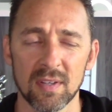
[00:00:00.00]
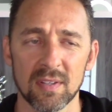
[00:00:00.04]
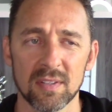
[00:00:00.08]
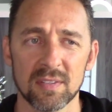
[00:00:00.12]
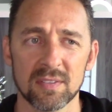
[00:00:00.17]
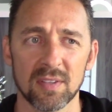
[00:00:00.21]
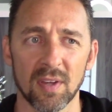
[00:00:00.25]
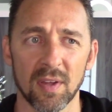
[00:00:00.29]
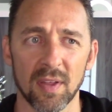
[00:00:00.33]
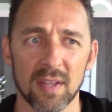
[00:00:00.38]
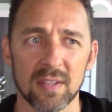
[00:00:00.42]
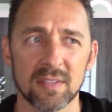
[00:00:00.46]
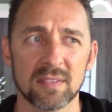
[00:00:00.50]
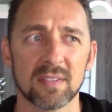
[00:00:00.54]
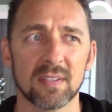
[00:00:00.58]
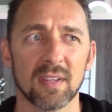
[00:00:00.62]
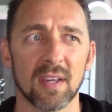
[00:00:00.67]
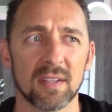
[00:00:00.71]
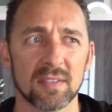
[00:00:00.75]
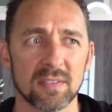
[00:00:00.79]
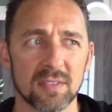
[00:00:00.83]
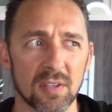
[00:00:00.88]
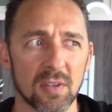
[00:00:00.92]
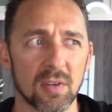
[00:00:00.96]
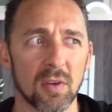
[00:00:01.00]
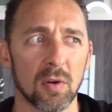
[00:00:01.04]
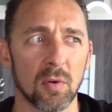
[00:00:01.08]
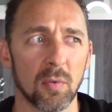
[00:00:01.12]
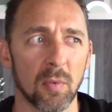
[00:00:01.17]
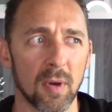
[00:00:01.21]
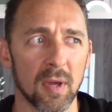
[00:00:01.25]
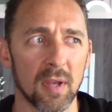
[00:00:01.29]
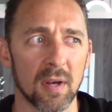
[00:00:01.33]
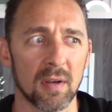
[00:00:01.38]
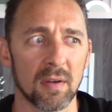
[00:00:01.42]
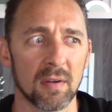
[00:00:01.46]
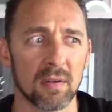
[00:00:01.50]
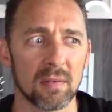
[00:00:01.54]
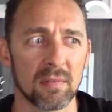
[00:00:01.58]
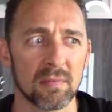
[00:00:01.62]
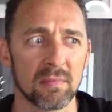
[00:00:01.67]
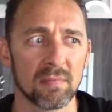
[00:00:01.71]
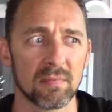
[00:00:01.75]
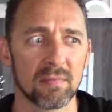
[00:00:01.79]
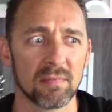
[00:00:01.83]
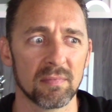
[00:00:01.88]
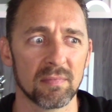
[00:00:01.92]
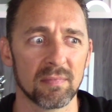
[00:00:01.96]
So that's that's a good way to
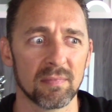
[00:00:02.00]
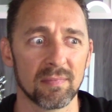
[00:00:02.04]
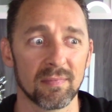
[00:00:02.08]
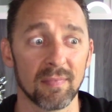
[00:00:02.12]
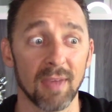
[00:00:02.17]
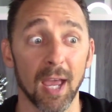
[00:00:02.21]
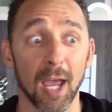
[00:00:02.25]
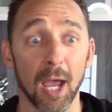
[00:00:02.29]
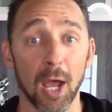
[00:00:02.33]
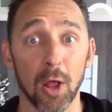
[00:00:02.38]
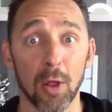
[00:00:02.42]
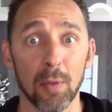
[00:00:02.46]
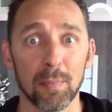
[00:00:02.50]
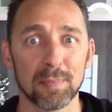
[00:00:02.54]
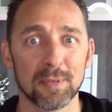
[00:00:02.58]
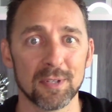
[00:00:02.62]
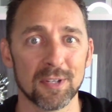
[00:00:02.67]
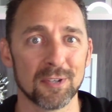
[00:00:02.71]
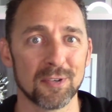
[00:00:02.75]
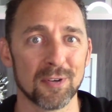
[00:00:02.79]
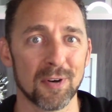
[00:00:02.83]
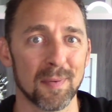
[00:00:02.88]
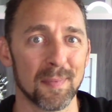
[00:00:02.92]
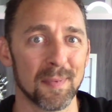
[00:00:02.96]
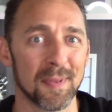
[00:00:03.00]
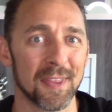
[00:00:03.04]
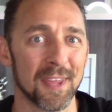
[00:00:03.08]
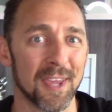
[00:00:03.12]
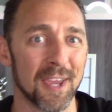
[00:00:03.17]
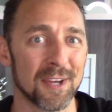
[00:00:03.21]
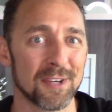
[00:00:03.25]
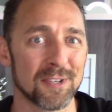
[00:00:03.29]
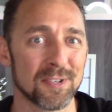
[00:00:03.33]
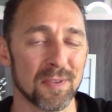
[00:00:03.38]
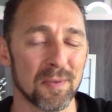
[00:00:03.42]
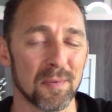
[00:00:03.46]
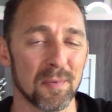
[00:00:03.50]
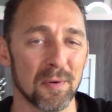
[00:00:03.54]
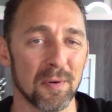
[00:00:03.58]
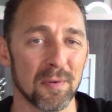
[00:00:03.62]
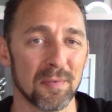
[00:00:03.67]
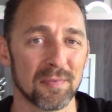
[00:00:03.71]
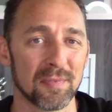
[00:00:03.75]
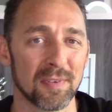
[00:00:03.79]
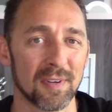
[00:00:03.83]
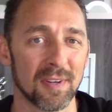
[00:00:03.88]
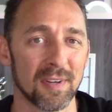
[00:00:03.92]
help determine the age of the roof.